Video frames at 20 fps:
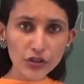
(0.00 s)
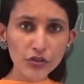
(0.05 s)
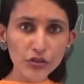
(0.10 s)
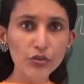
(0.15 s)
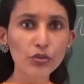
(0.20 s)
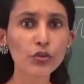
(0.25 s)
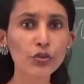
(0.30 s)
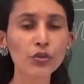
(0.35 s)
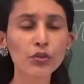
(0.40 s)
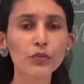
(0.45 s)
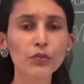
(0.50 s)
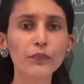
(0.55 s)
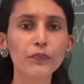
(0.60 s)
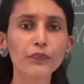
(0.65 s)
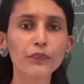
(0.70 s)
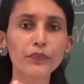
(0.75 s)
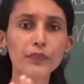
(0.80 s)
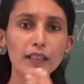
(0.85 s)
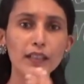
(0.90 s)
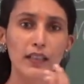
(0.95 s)
to
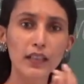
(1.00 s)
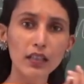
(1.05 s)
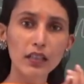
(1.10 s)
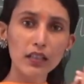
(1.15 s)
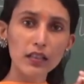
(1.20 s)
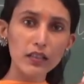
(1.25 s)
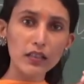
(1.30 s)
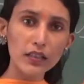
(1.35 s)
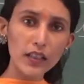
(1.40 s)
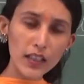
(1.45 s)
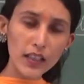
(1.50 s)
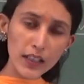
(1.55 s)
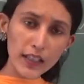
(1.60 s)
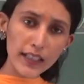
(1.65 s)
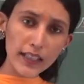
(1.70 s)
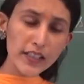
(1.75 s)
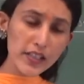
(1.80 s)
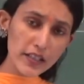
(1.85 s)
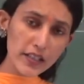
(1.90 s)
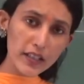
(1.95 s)
the
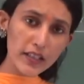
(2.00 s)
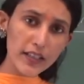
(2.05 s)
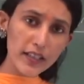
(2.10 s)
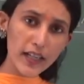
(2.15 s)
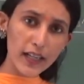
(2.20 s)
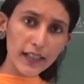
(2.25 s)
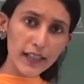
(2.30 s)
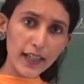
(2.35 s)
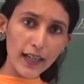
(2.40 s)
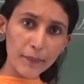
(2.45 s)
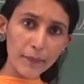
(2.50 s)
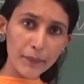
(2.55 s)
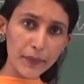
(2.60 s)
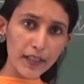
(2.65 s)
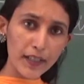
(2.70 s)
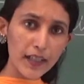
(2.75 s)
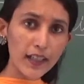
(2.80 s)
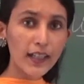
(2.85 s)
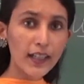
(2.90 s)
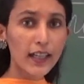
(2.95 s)
East India
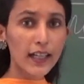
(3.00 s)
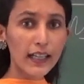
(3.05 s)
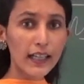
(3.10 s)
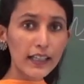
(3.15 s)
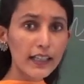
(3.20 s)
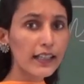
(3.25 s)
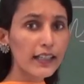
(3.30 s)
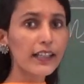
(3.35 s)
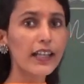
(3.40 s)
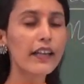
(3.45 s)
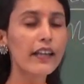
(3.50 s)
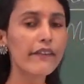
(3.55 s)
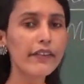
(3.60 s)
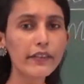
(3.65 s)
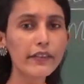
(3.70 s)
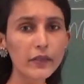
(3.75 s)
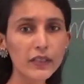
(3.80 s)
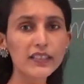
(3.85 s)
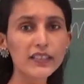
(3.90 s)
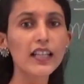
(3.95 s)
Company, he gave
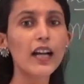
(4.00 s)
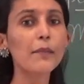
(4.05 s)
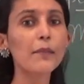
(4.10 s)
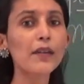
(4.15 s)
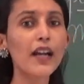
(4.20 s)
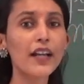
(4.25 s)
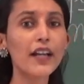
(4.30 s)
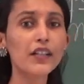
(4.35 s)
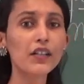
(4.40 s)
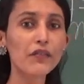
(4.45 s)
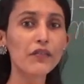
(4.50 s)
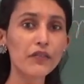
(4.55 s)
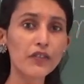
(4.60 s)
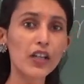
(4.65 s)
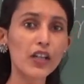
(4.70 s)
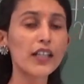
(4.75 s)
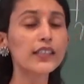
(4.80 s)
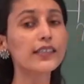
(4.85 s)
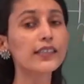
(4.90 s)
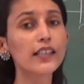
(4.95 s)
it with some kind of
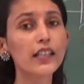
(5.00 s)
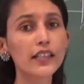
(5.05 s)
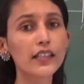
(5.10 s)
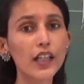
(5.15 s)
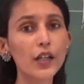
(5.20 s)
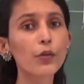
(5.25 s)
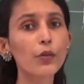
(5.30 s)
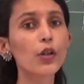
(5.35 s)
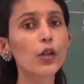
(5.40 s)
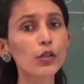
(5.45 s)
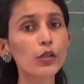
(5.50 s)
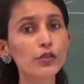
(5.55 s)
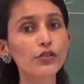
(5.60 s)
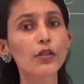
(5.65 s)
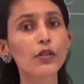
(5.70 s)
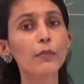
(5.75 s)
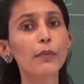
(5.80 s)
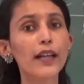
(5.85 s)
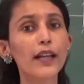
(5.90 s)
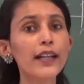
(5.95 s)
trust that they would
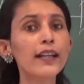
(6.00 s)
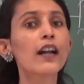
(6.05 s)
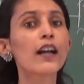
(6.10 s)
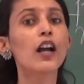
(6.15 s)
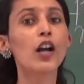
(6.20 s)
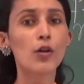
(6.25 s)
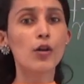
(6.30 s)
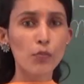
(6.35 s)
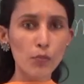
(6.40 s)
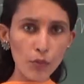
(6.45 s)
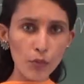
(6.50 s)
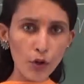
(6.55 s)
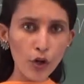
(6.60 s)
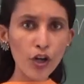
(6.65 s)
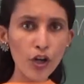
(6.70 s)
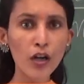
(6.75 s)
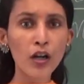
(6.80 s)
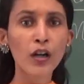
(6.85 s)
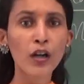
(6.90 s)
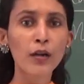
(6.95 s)
also make
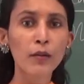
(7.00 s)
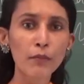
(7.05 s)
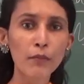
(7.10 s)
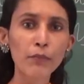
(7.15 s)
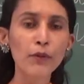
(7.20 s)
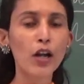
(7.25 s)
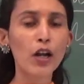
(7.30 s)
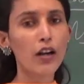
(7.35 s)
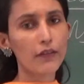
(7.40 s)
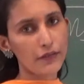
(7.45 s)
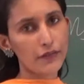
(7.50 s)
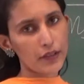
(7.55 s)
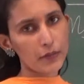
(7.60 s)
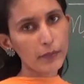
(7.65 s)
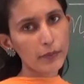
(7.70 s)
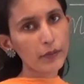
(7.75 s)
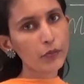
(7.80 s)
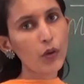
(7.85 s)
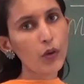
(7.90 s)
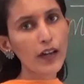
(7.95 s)
more profit.
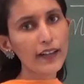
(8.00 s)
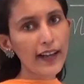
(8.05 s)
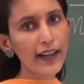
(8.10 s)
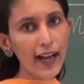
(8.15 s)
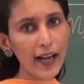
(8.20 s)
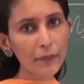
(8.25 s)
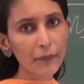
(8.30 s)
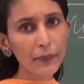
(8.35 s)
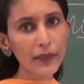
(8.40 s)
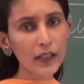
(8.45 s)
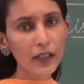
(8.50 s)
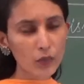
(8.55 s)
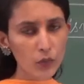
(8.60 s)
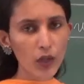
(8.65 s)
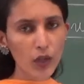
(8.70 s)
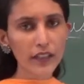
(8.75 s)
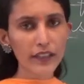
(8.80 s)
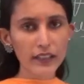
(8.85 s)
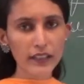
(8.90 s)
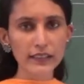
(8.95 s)
But what happened and
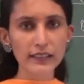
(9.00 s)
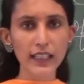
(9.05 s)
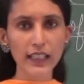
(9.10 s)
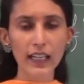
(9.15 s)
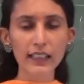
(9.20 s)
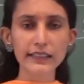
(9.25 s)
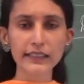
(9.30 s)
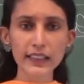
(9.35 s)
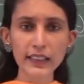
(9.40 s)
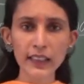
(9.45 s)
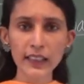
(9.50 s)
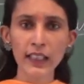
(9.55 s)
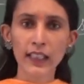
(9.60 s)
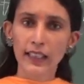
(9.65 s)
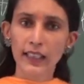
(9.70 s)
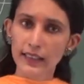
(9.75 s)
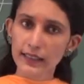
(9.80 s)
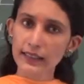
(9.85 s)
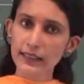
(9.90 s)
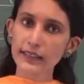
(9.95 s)
what
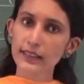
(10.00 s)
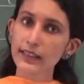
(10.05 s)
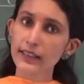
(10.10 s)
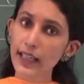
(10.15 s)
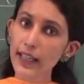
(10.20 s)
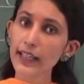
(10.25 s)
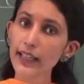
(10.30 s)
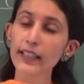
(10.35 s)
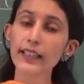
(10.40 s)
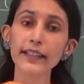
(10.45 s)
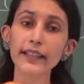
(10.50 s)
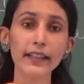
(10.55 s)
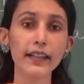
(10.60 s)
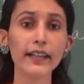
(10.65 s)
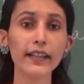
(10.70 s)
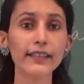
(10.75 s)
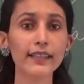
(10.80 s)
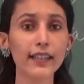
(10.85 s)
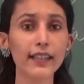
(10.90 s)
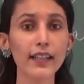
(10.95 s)
resulted? They
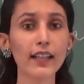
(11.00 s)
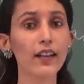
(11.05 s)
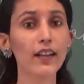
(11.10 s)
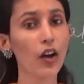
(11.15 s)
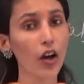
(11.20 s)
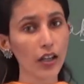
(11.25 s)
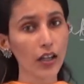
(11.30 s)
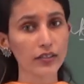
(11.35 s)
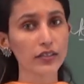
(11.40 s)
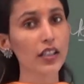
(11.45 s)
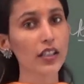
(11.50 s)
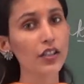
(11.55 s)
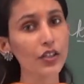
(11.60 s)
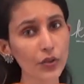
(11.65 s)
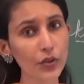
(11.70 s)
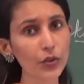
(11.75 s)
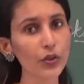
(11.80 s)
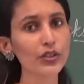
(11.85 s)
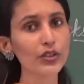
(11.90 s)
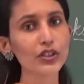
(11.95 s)
incurred a loss, a
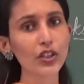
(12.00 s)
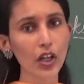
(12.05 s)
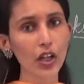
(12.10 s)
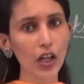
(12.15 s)
huge